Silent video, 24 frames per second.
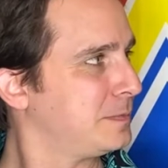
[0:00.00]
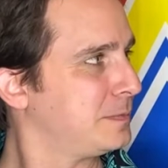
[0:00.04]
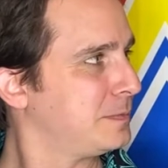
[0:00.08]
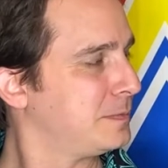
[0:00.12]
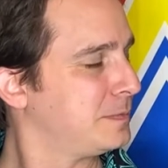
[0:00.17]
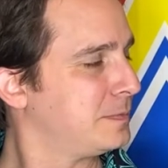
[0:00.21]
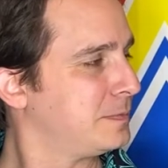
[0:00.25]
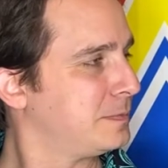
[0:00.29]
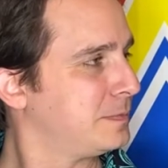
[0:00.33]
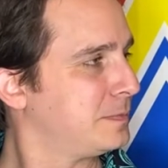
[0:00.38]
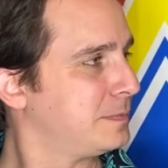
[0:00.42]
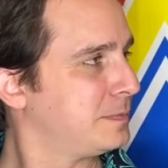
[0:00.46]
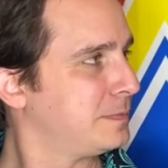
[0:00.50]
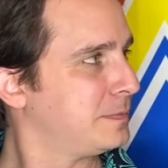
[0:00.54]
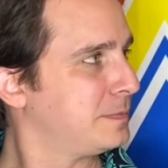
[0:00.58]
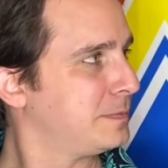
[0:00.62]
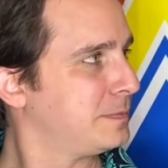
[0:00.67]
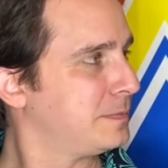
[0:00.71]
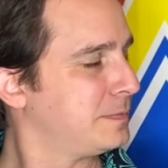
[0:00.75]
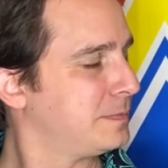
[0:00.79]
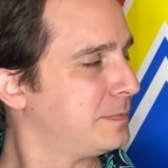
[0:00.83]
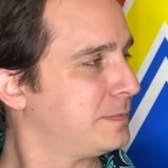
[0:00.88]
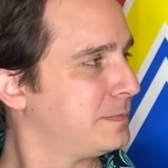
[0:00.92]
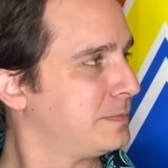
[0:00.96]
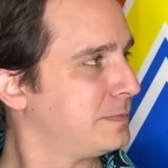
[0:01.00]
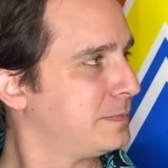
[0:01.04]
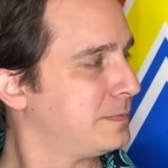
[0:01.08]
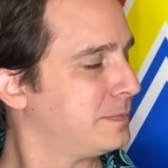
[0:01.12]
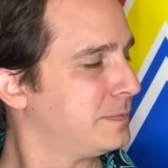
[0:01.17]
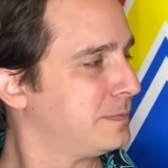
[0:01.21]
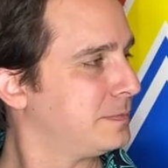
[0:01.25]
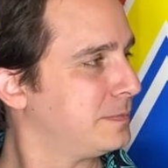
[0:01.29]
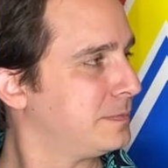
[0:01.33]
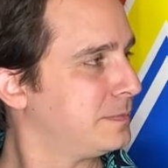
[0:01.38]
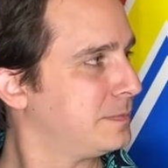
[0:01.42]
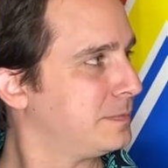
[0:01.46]

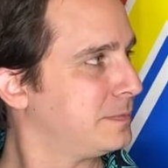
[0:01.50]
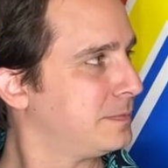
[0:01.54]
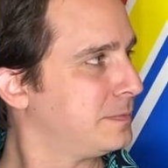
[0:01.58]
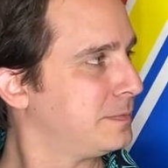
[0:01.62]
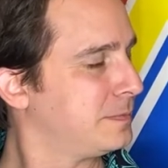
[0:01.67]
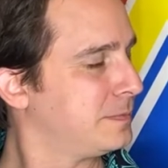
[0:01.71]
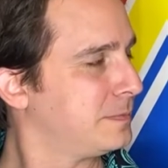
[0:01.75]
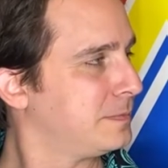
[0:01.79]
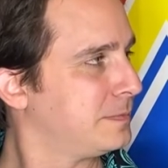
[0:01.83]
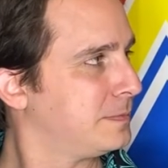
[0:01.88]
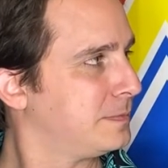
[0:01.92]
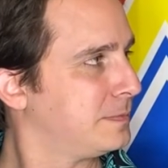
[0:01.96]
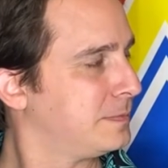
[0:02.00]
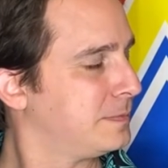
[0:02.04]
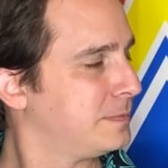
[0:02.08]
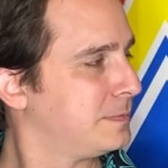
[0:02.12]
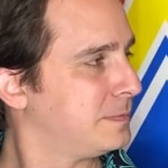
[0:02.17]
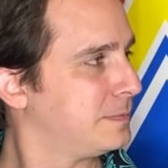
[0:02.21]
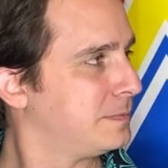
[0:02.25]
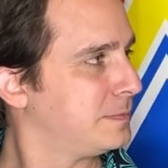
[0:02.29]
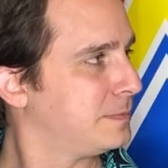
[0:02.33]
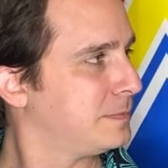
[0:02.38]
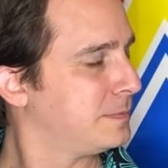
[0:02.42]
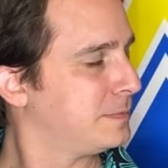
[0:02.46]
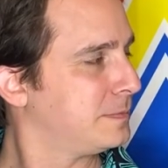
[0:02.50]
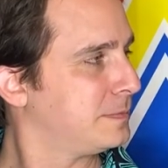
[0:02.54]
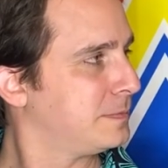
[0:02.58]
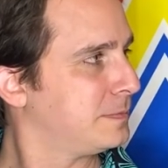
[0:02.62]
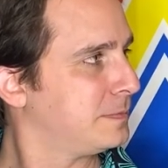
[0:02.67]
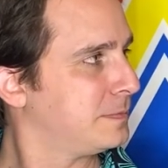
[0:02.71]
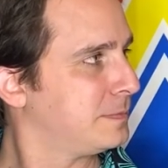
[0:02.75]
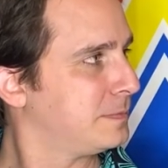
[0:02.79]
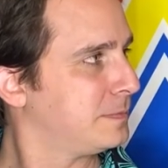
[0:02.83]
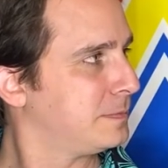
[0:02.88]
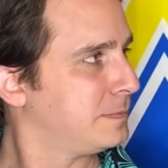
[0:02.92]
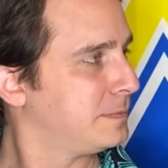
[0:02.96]

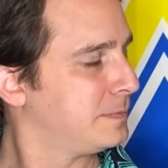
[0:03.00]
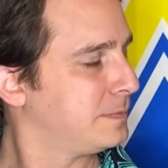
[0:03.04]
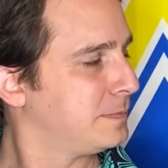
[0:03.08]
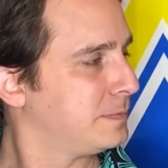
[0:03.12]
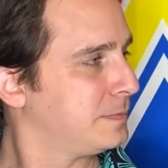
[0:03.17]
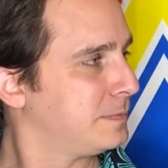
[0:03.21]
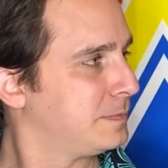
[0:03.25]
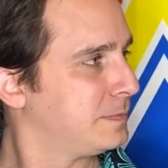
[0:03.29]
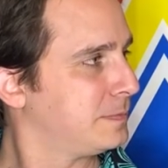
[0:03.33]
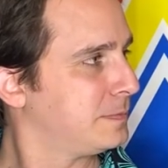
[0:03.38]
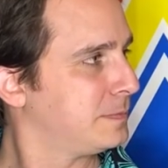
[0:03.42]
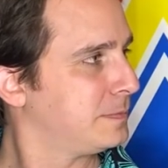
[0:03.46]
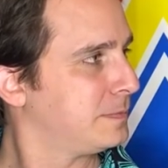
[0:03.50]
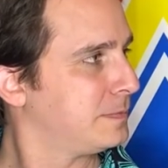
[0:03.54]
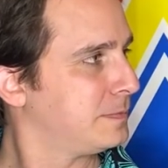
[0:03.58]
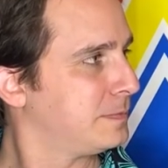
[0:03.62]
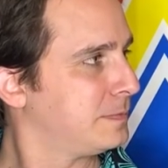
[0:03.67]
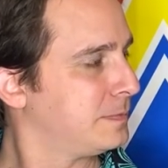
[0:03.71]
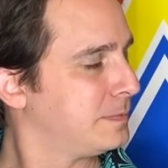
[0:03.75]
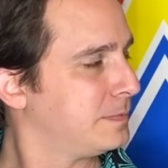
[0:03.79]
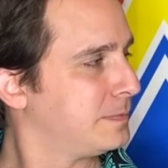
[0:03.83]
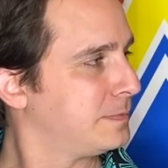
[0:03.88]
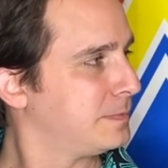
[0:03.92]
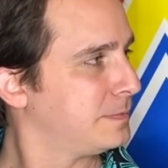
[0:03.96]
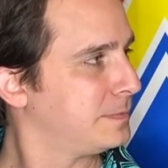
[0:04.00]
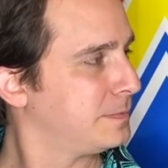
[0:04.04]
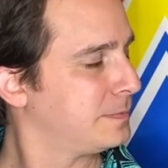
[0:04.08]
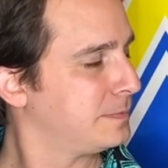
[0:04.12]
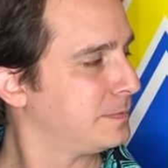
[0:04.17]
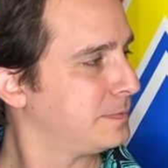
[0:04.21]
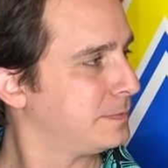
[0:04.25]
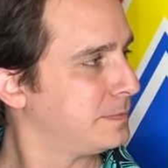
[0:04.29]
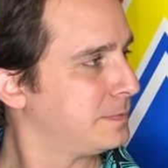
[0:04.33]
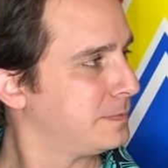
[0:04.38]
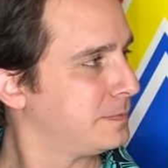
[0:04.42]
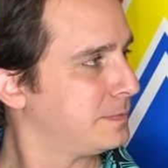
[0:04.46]

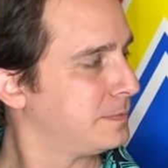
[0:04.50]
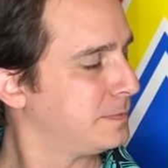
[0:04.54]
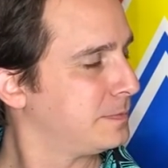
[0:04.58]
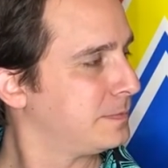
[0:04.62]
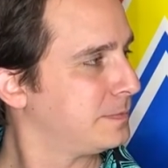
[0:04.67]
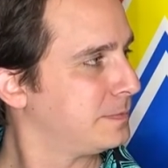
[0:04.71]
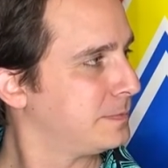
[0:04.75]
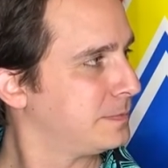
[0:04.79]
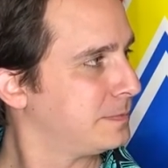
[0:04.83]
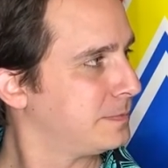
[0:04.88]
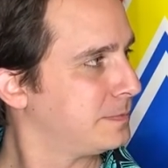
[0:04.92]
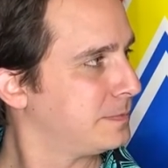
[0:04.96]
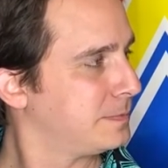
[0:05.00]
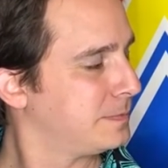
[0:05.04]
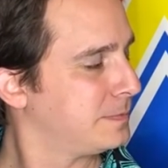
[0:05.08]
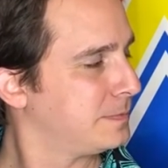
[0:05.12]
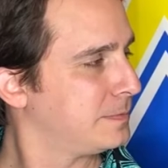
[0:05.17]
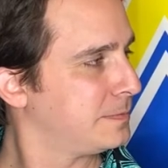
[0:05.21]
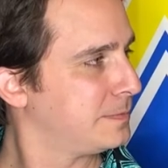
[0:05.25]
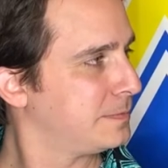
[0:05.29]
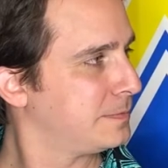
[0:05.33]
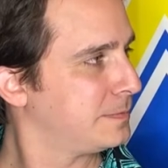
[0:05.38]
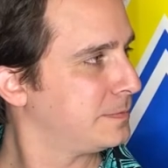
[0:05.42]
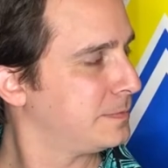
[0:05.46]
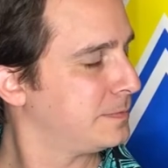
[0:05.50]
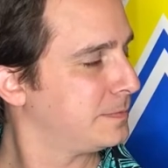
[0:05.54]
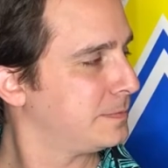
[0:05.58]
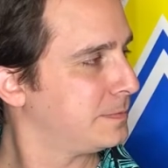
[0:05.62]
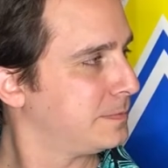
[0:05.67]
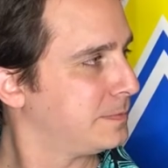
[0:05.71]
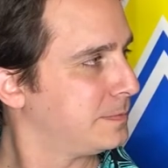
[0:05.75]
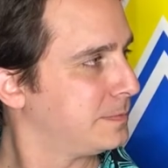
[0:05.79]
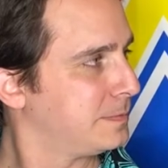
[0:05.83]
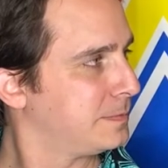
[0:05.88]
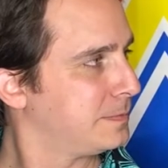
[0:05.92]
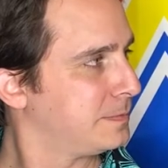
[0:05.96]

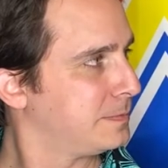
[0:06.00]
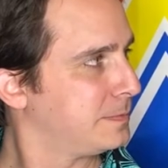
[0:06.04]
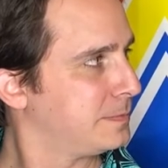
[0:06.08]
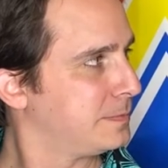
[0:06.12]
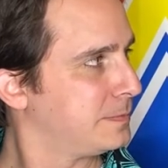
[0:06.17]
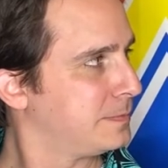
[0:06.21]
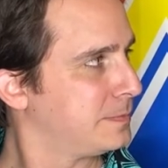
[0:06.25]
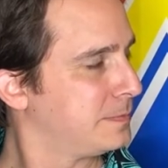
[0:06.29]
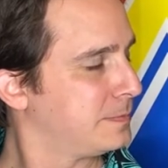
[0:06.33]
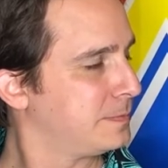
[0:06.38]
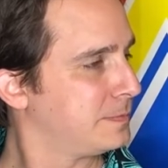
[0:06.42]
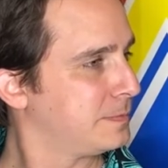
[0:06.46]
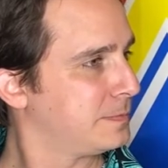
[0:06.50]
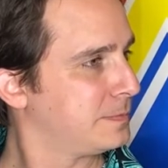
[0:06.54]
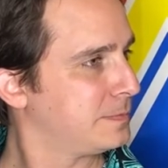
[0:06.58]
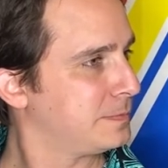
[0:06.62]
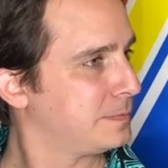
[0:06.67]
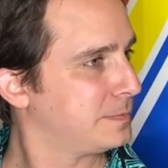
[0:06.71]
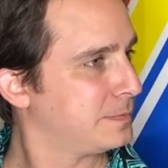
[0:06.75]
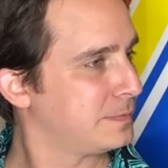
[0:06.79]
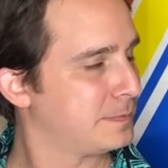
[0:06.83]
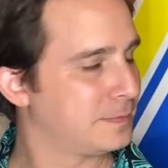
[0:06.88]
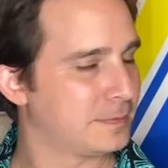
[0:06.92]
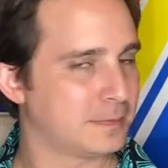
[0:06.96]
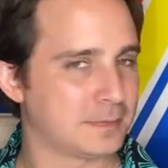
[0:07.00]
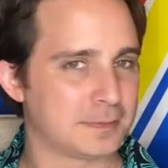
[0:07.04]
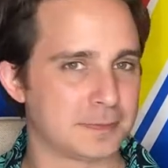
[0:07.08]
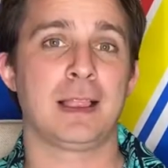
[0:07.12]
(not speaking)